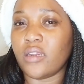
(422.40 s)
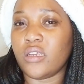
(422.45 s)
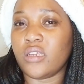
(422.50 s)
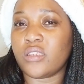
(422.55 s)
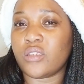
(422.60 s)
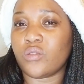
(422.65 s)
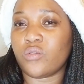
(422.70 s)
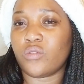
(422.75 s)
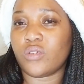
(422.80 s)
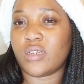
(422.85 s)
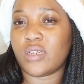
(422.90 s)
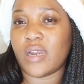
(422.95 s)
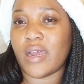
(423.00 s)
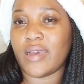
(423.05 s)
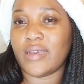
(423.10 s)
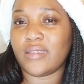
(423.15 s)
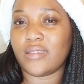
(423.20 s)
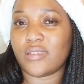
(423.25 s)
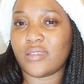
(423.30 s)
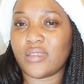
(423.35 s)
and it's not
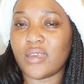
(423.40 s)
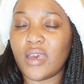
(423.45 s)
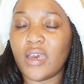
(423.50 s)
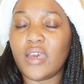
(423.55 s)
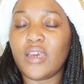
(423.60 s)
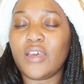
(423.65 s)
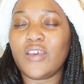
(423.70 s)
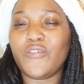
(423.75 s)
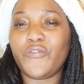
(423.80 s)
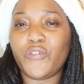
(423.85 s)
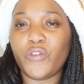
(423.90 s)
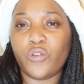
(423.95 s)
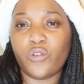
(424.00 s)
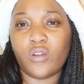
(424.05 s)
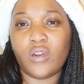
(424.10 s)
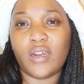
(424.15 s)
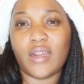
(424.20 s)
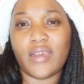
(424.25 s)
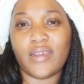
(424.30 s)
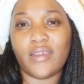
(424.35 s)
nice. If you
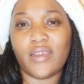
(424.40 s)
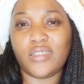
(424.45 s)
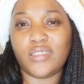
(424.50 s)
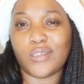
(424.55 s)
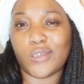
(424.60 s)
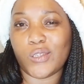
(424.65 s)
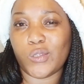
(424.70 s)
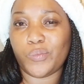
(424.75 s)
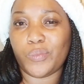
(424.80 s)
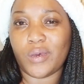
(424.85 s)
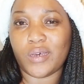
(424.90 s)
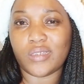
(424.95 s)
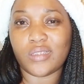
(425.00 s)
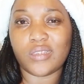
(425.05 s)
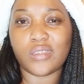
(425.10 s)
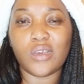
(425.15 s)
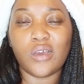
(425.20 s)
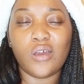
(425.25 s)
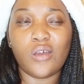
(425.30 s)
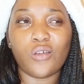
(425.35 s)
don't like it, just
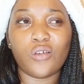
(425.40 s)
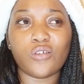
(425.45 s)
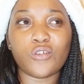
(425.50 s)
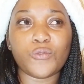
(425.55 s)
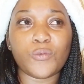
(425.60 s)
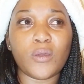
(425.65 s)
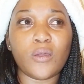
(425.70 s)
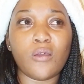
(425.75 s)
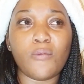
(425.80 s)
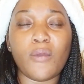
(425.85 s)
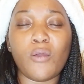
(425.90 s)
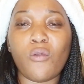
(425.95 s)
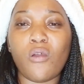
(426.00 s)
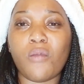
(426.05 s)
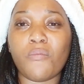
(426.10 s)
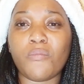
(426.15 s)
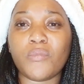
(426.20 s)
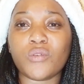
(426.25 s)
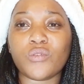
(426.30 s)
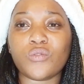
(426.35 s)
pass. Because when I was
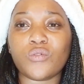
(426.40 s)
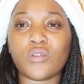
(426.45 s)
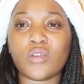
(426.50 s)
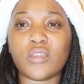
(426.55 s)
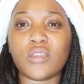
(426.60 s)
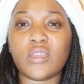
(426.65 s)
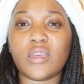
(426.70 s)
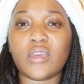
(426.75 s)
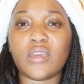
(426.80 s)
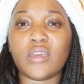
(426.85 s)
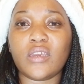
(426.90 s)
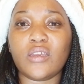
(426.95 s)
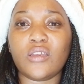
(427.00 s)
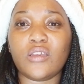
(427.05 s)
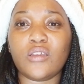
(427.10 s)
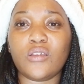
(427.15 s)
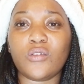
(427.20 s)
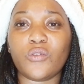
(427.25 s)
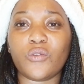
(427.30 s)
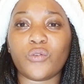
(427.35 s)
Khomba Zuri, take
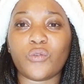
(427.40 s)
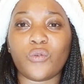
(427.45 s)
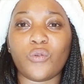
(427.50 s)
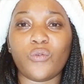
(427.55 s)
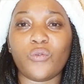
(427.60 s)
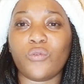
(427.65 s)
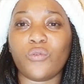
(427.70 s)
it,